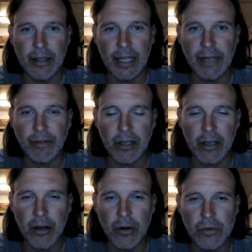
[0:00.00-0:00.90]
give a
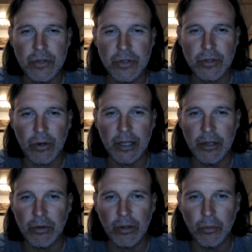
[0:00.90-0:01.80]
code to start a
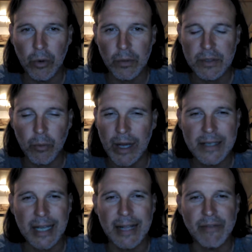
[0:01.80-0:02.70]
nuclear war with someone. Why
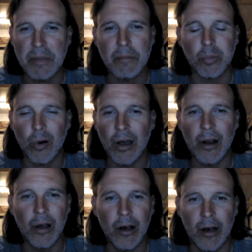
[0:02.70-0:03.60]
is that even being
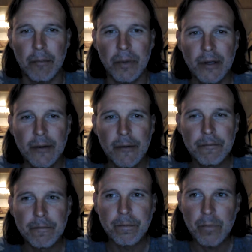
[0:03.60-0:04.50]
brought up?
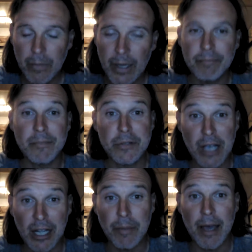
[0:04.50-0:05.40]
But the
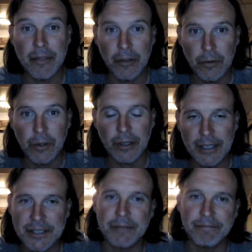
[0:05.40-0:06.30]
psychopath Hillary
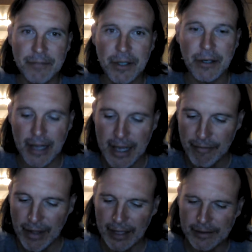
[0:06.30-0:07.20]
Clinton, you're going to have
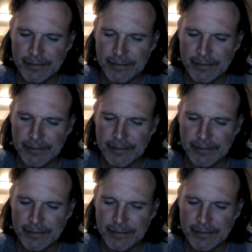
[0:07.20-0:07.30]
that.